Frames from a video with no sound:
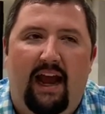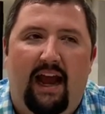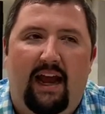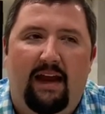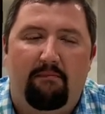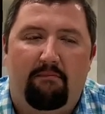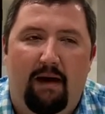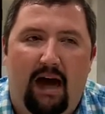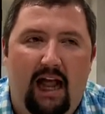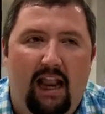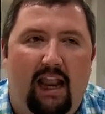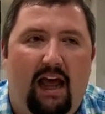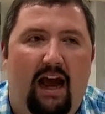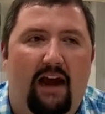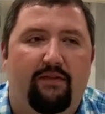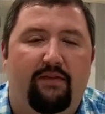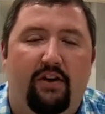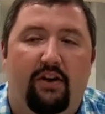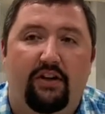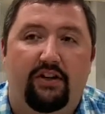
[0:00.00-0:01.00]
in my
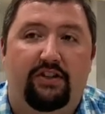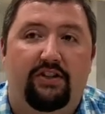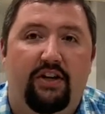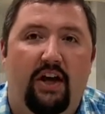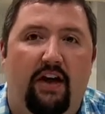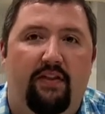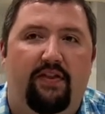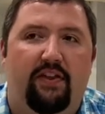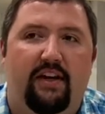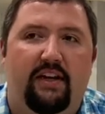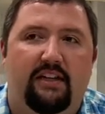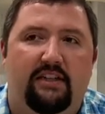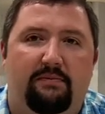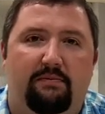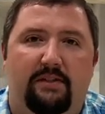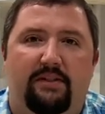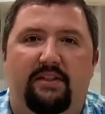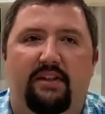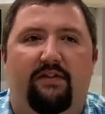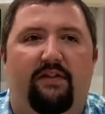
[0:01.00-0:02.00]
life, there is nothing
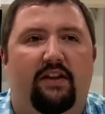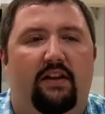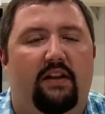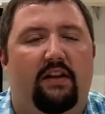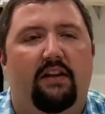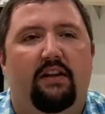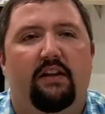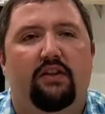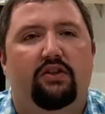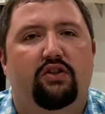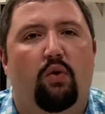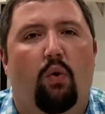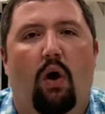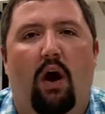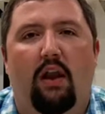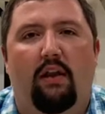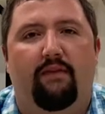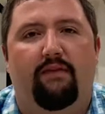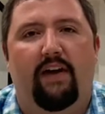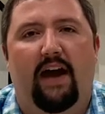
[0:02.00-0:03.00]
specifically that has
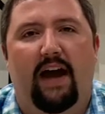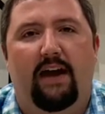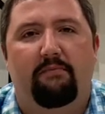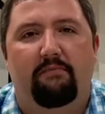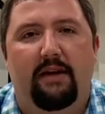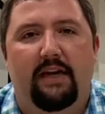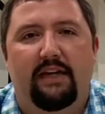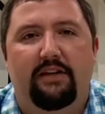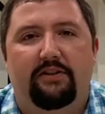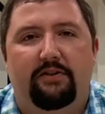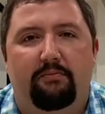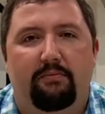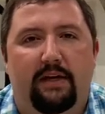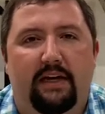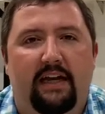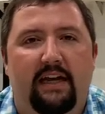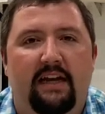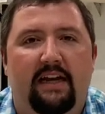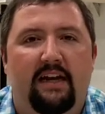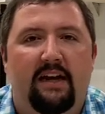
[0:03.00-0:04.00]
qualified me to
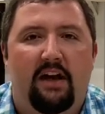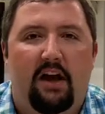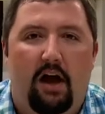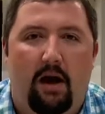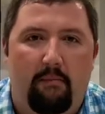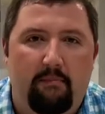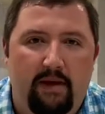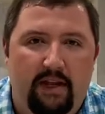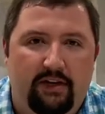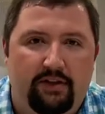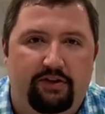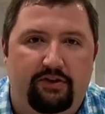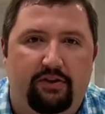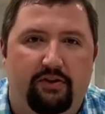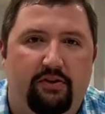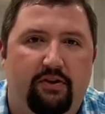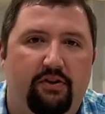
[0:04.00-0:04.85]
be a minister.